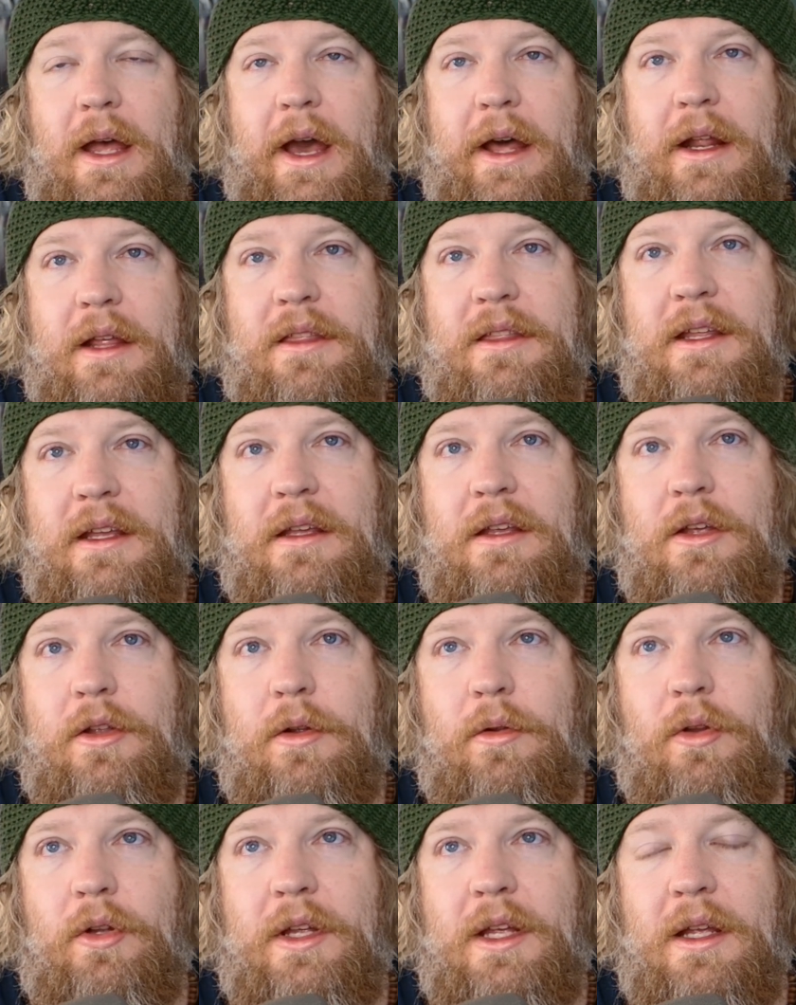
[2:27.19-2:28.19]
And I think, you
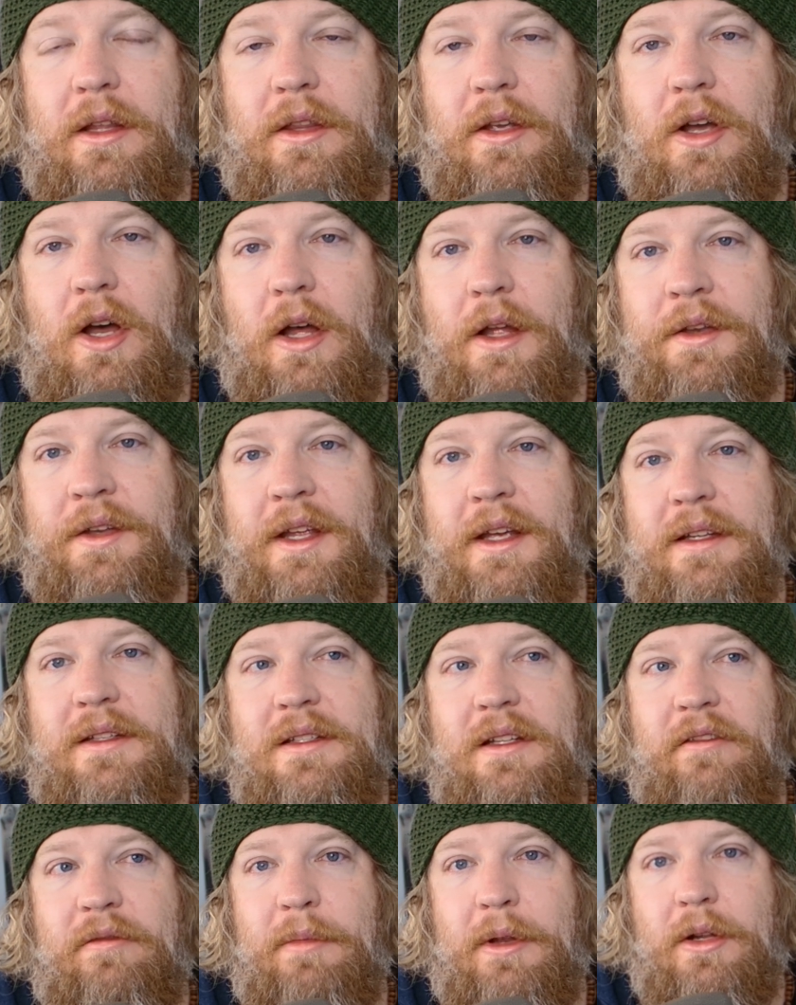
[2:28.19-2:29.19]
know, looking at the
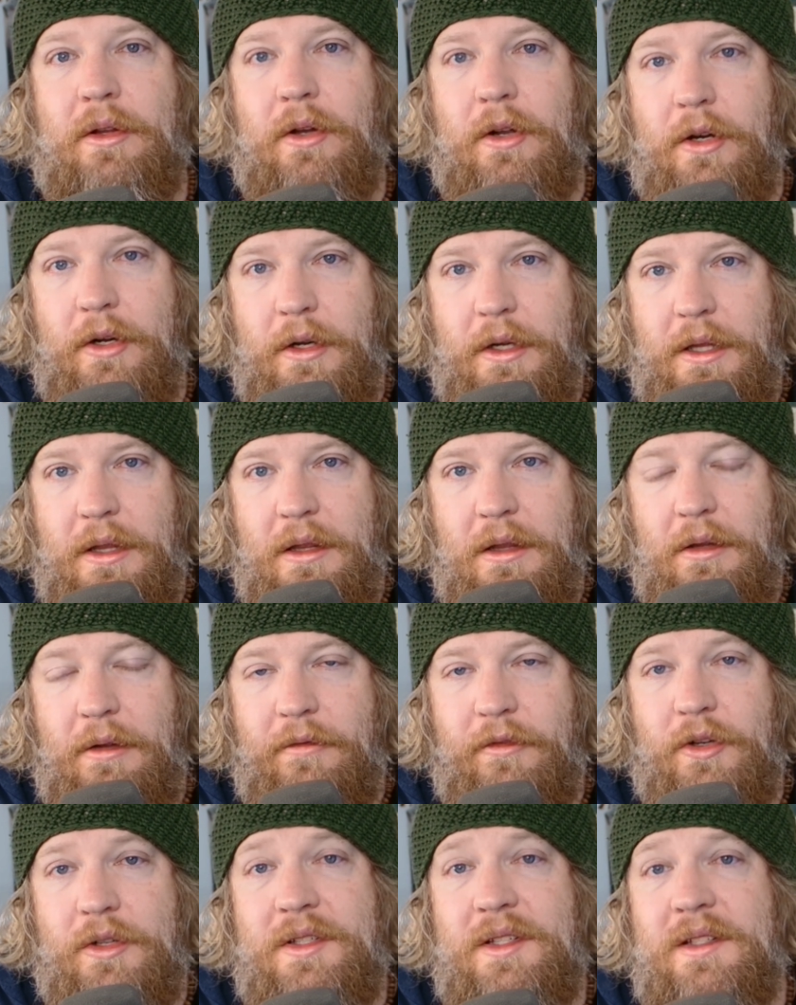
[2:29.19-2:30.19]
context of Middle Earth
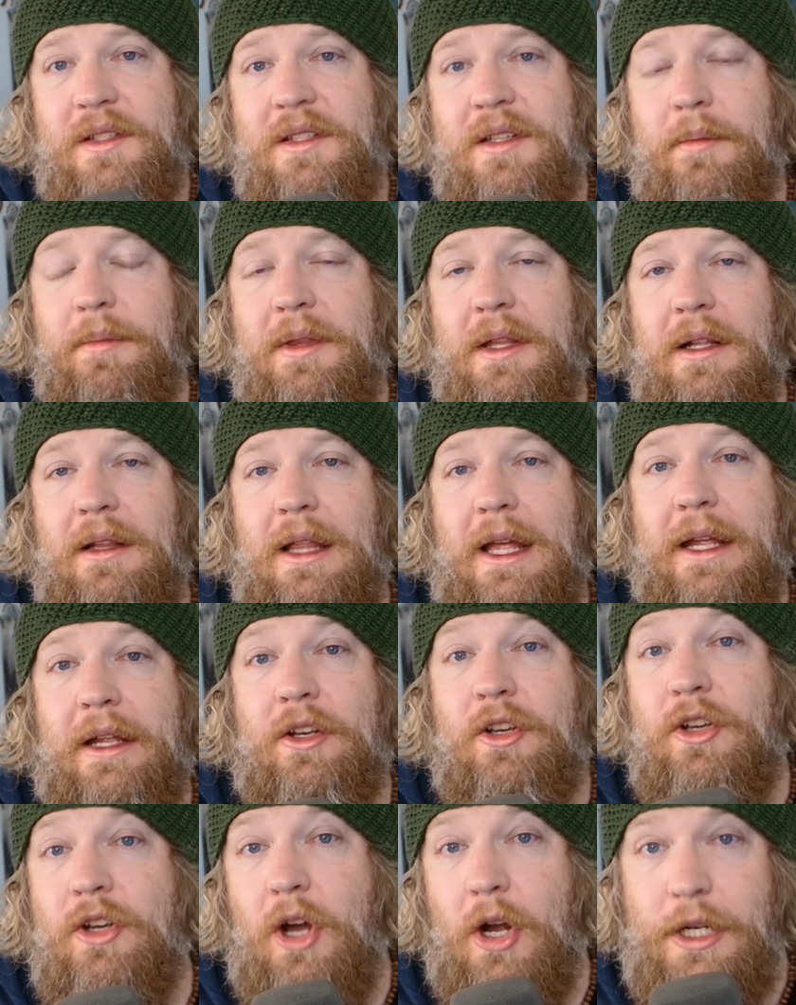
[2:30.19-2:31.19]
versus something
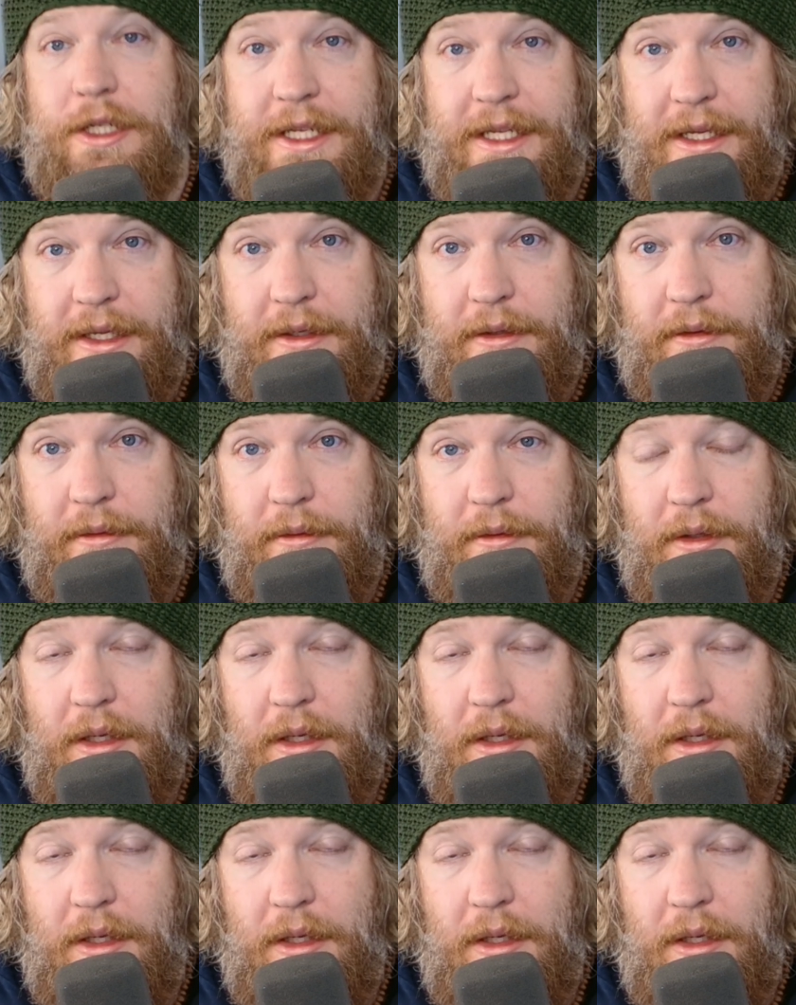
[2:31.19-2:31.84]
like Narnia